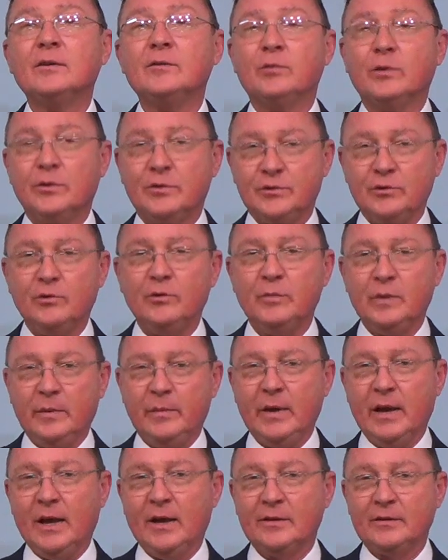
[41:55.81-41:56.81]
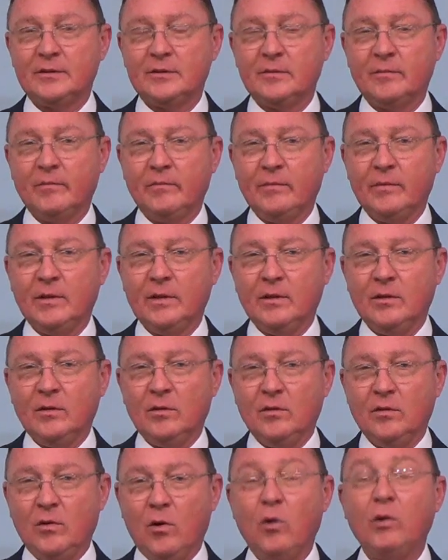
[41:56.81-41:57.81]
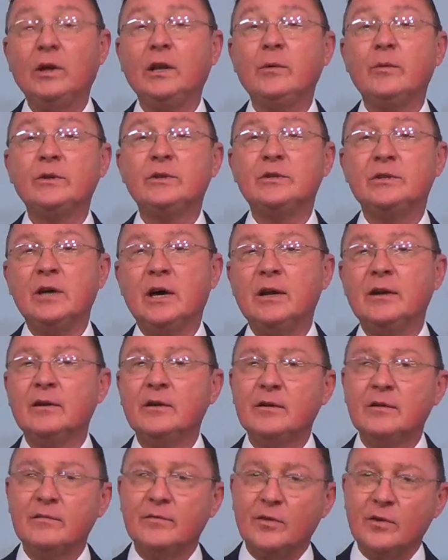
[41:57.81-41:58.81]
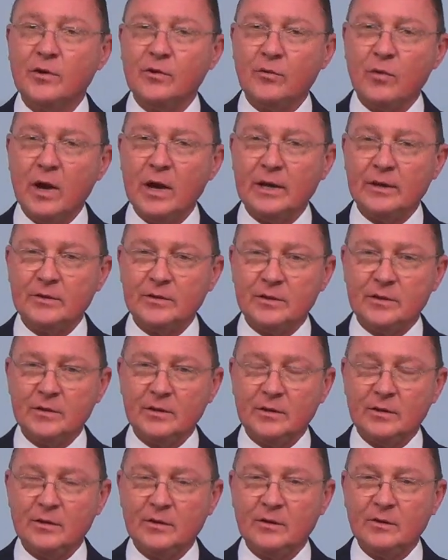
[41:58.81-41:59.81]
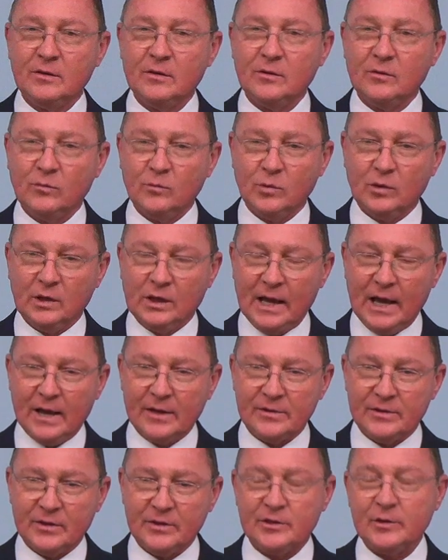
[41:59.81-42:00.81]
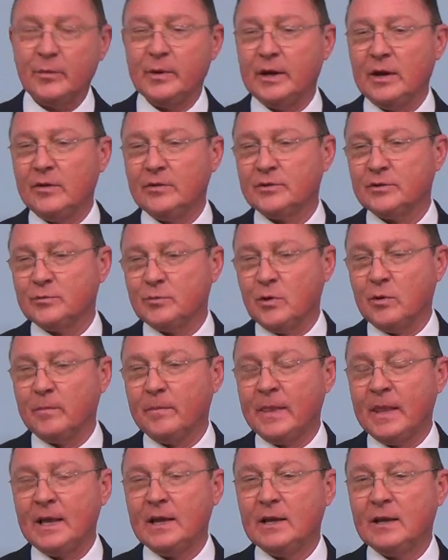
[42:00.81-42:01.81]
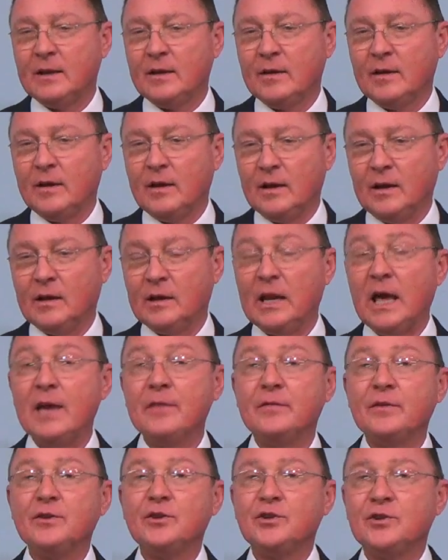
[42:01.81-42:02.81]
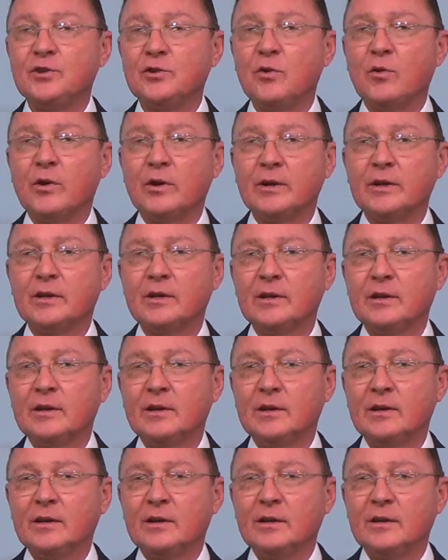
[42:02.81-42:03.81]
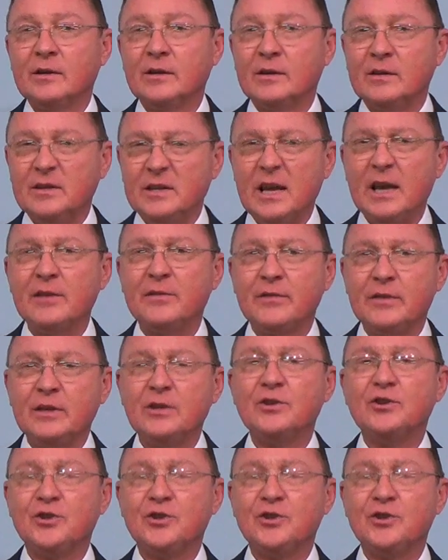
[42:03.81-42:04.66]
will soon be passed, Only what's done for Christ will last. And someone else wrote, uh, Life is short, death is